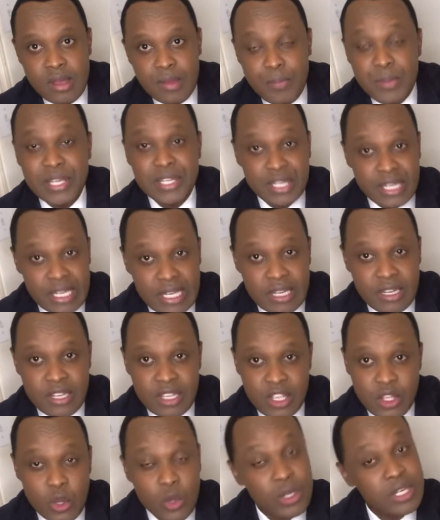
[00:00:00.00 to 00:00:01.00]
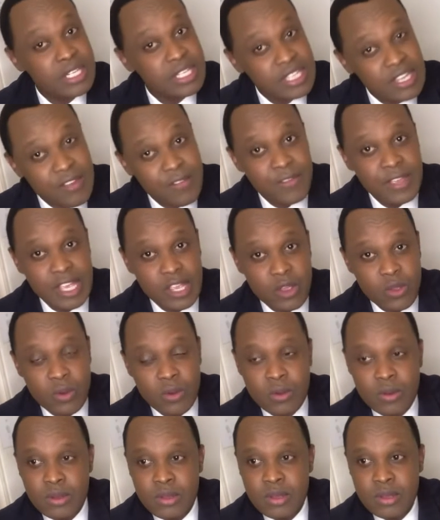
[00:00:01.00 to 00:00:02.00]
misleading you or deceiving you,